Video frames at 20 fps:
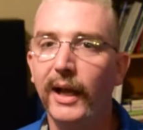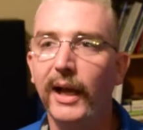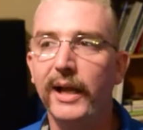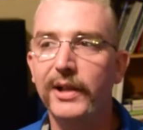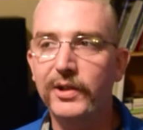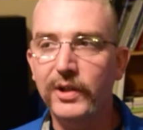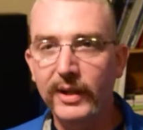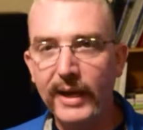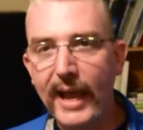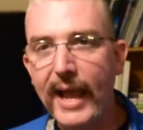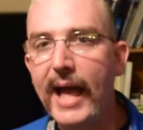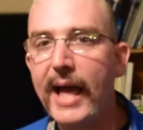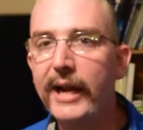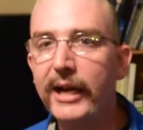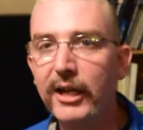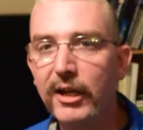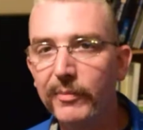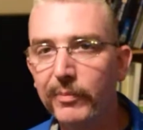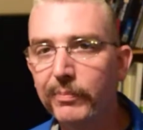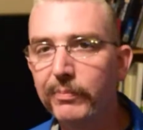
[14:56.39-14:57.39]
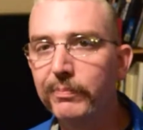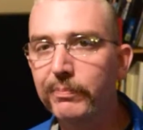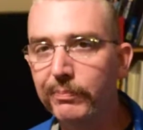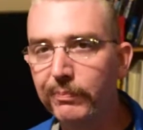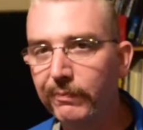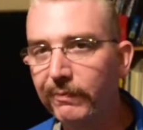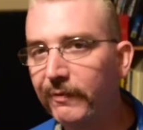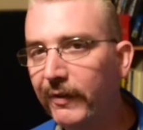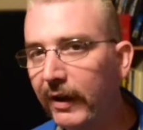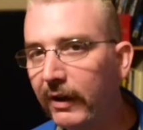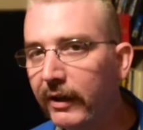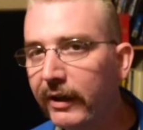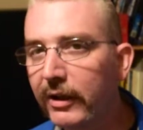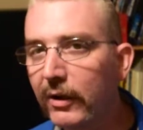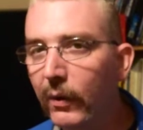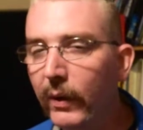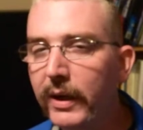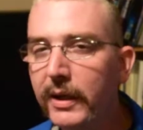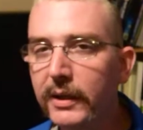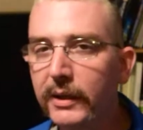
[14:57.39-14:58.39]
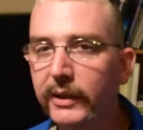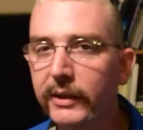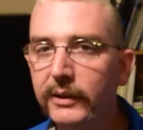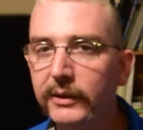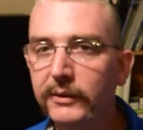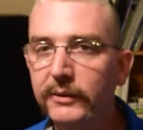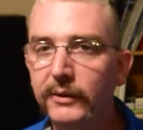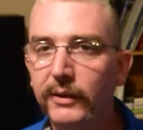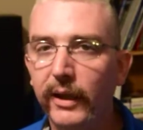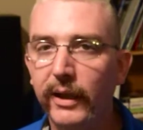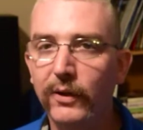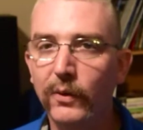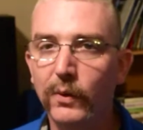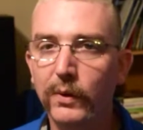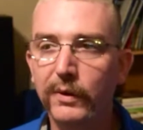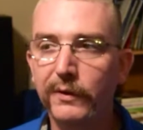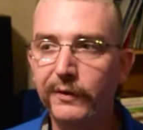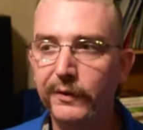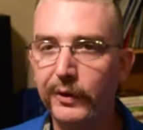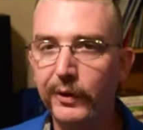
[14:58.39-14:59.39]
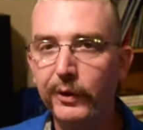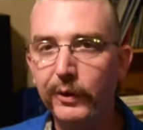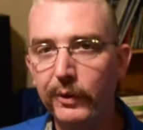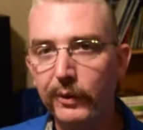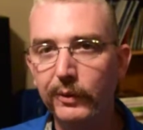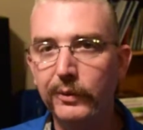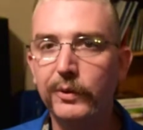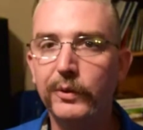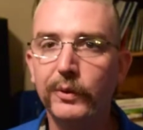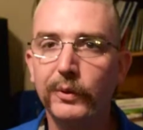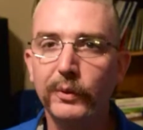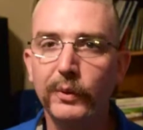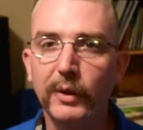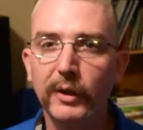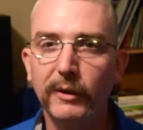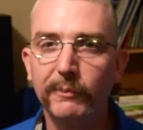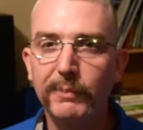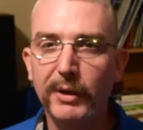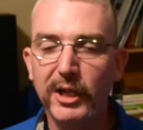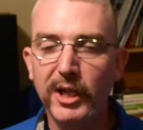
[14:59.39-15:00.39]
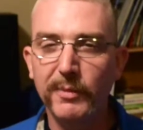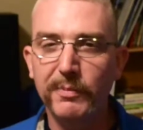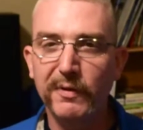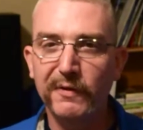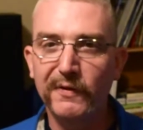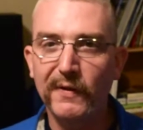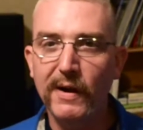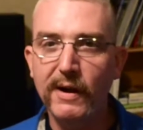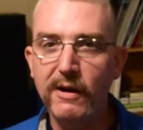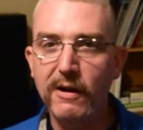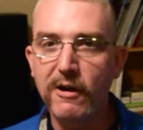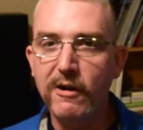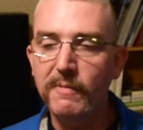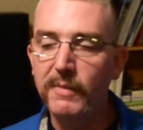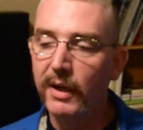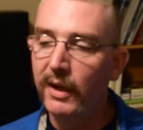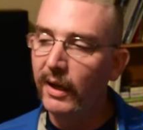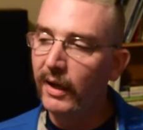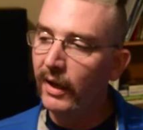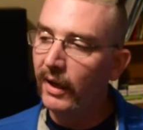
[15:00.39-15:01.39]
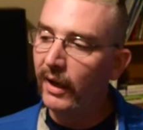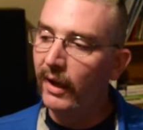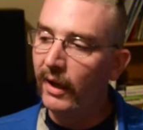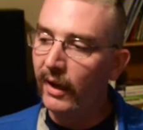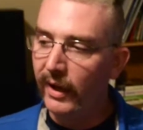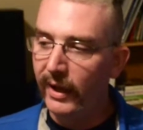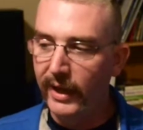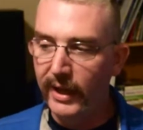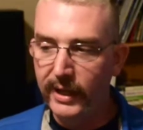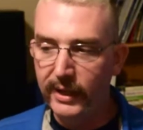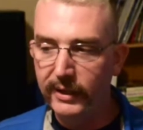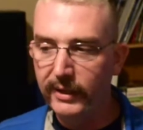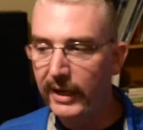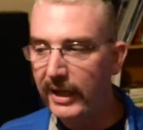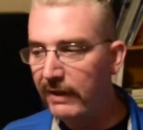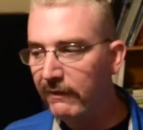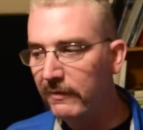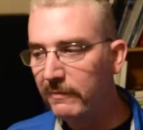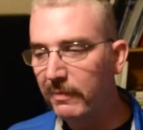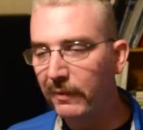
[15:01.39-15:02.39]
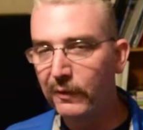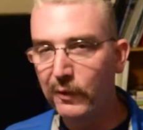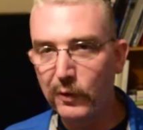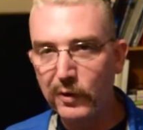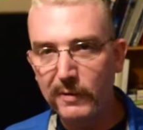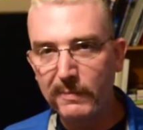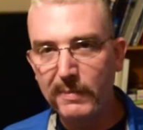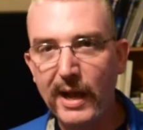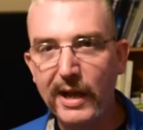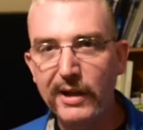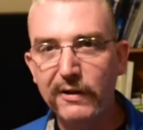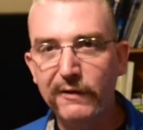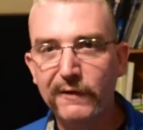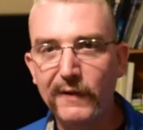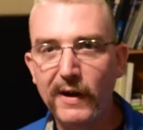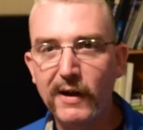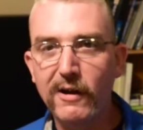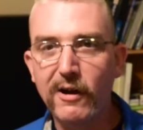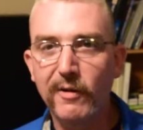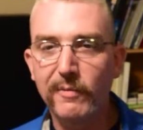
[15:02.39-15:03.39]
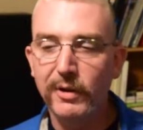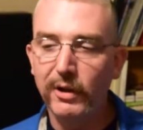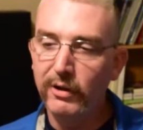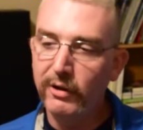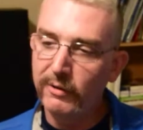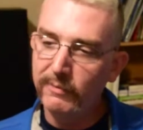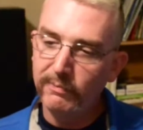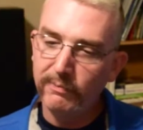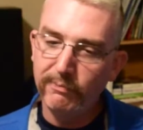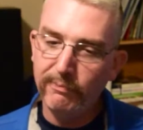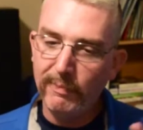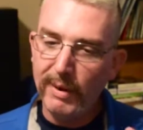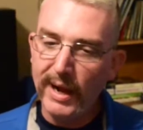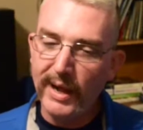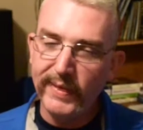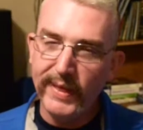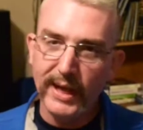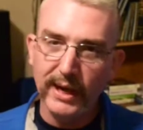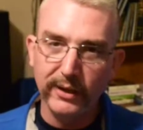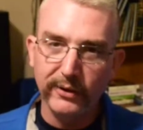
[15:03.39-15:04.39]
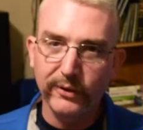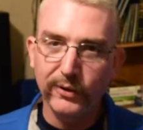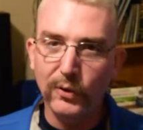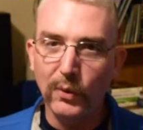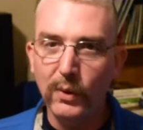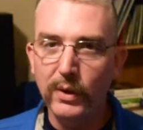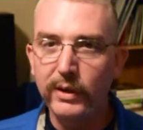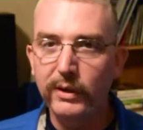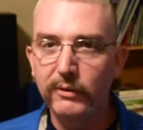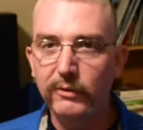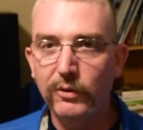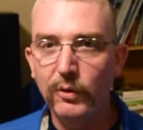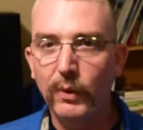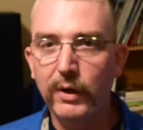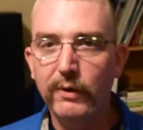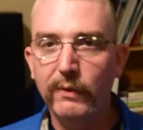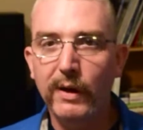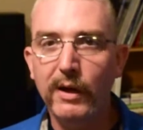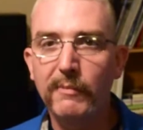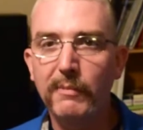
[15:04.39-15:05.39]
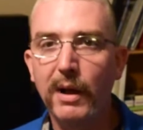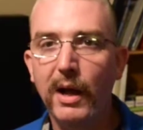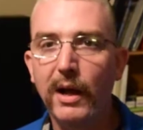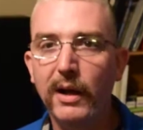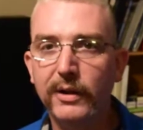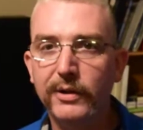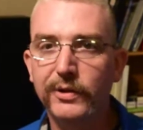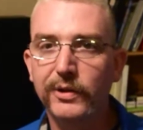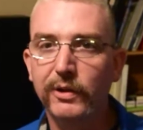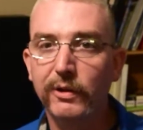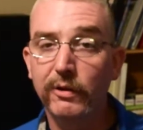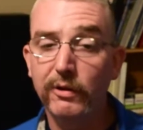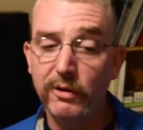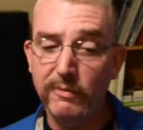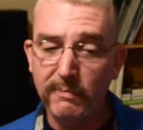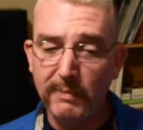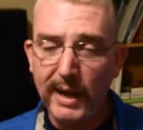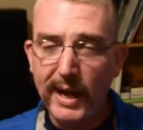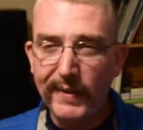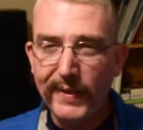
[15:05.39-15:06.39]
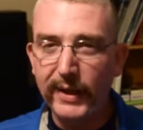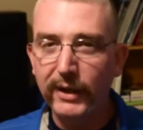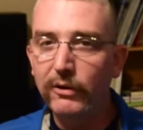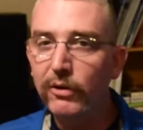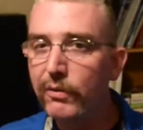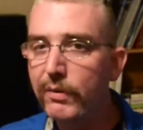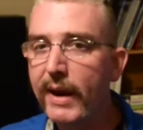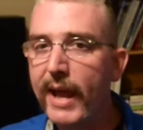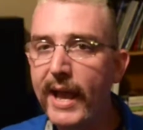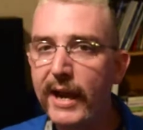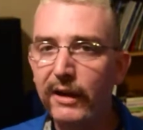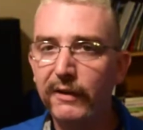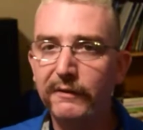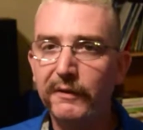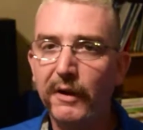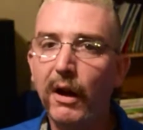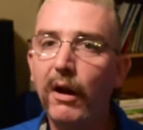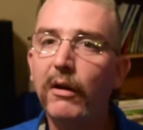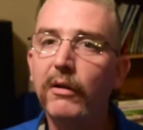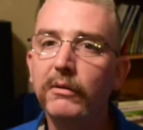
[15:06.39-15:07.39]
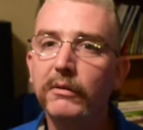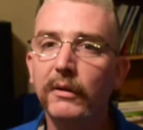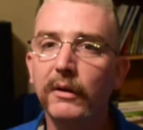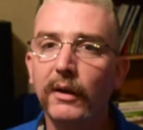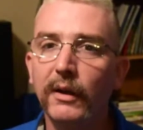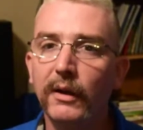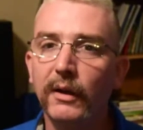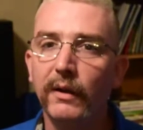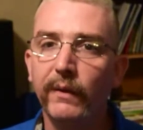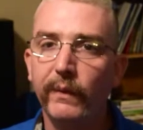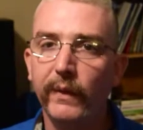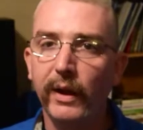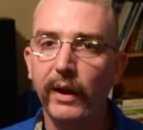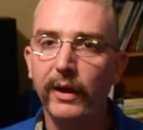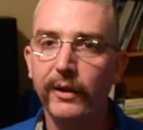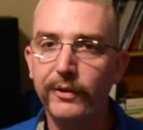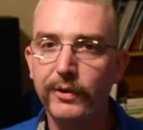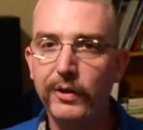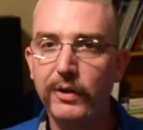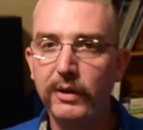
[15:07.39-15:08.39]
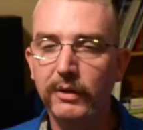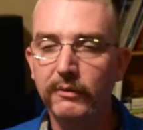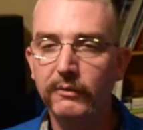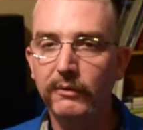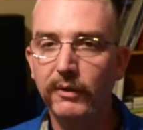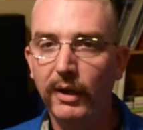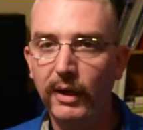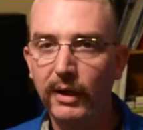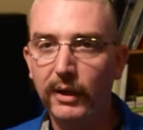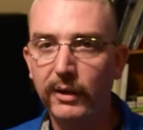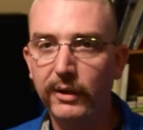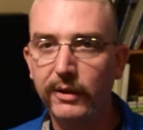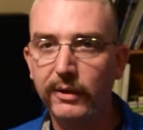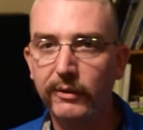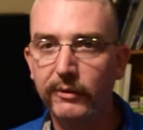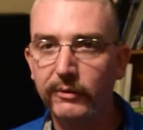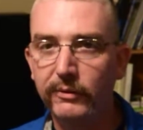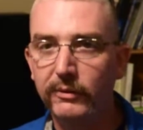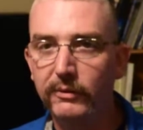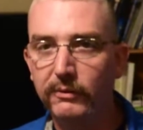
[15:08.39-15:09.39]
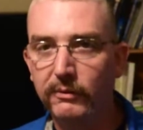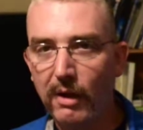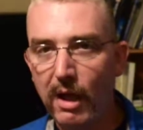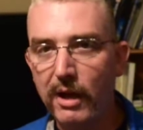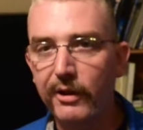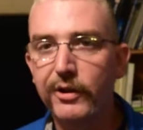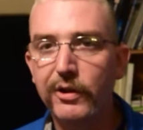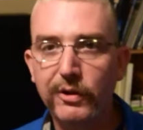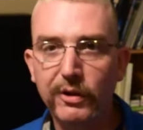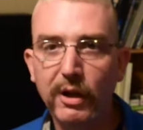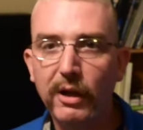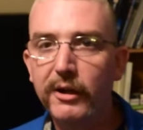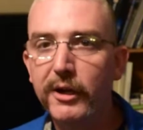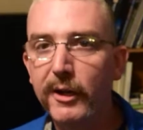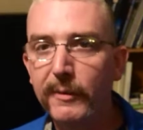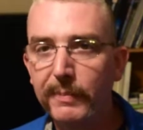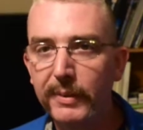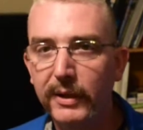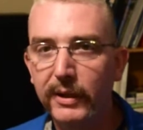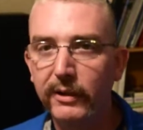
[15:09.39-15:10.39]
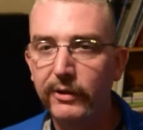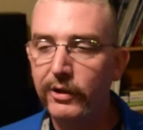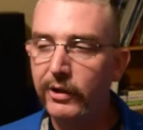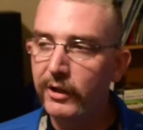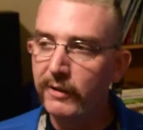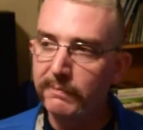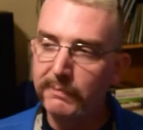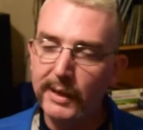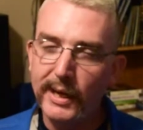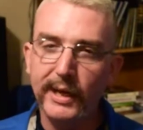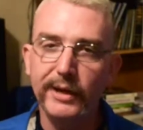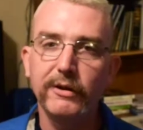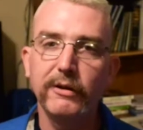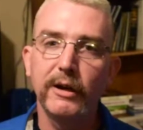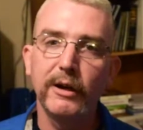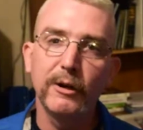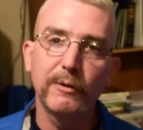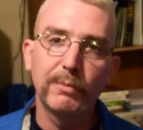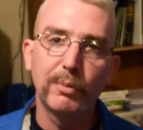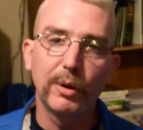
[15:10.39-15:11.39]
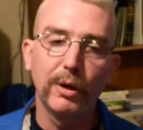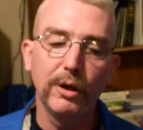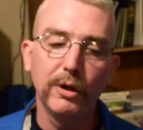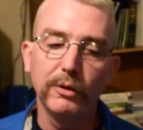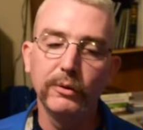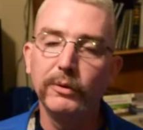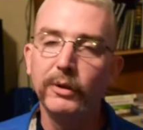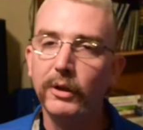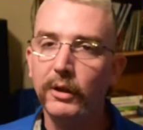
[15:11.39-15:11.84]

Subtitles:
It's going to add up fairly quickly, in order for you to pick up your firearm. And even before you your firearm, you can buy that little 20 round box. And you can buy that little nano vault that you can lock your gun up in. You can buy your Ear Pro.